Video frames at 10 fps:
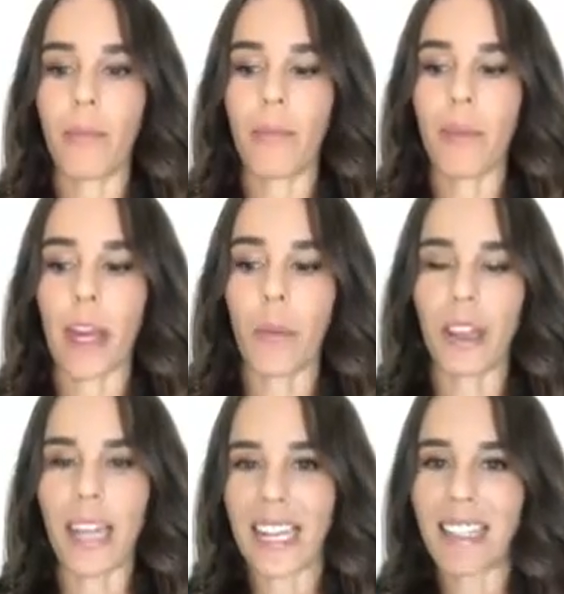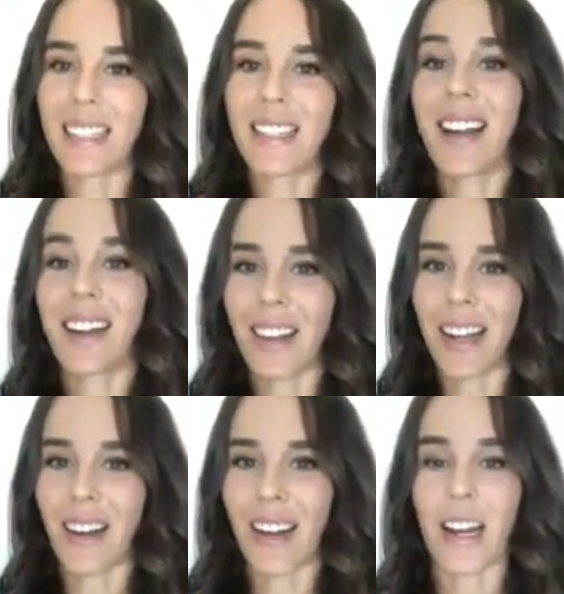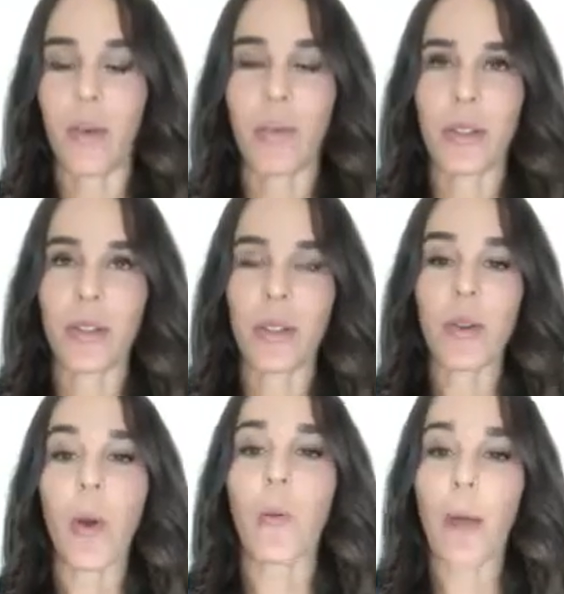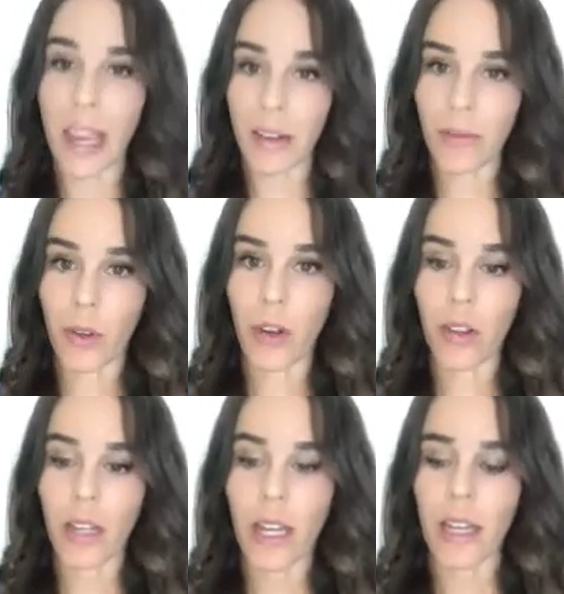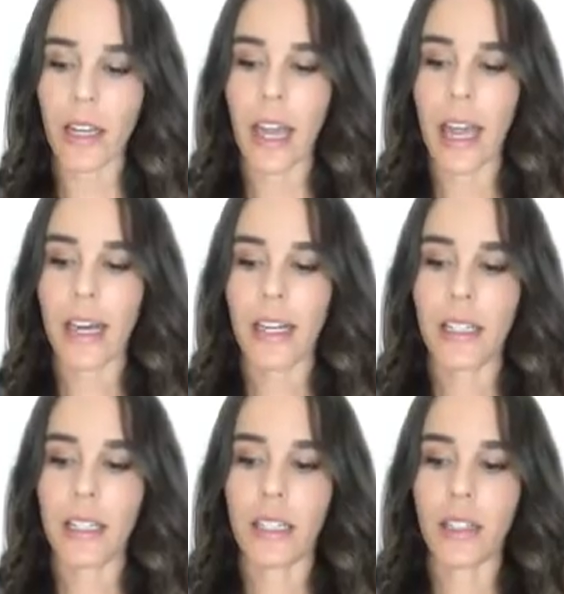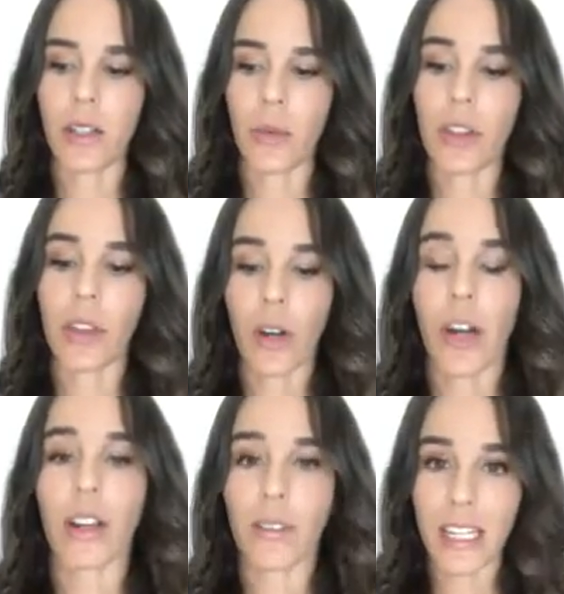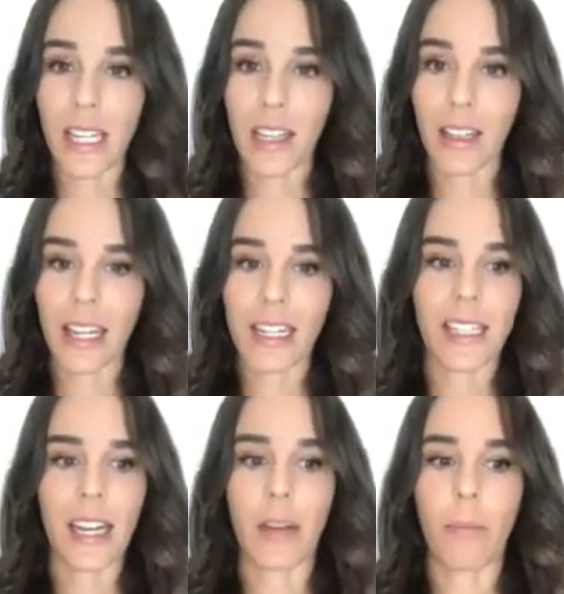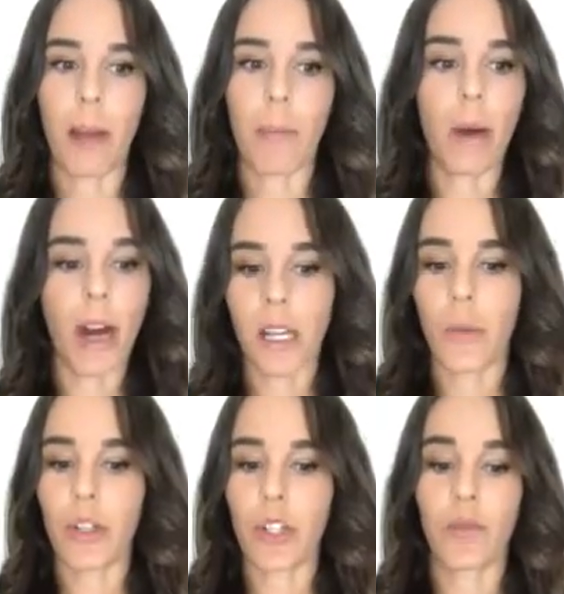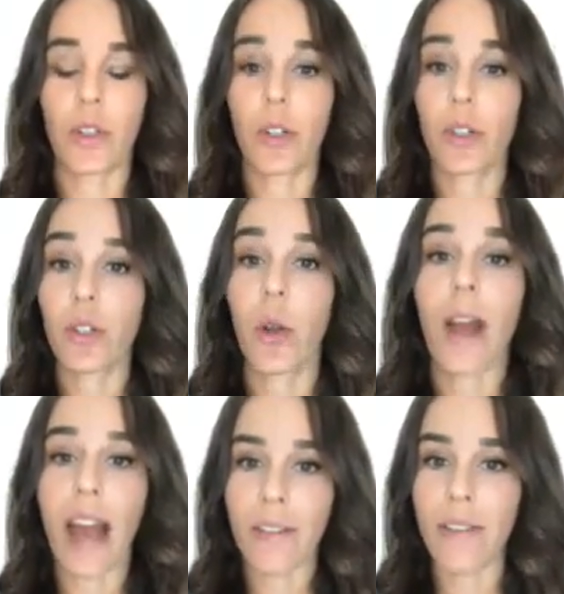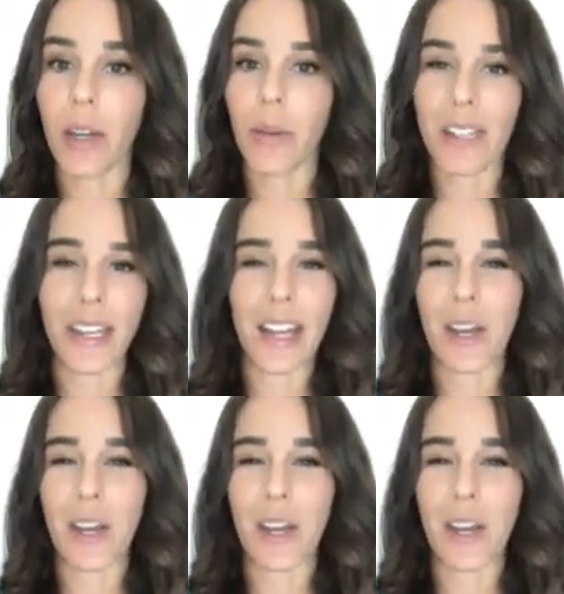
it would like get stuck there and it would be so painful. And with the chronic fatigue, like I said, my body would just feel so heavy. It was like I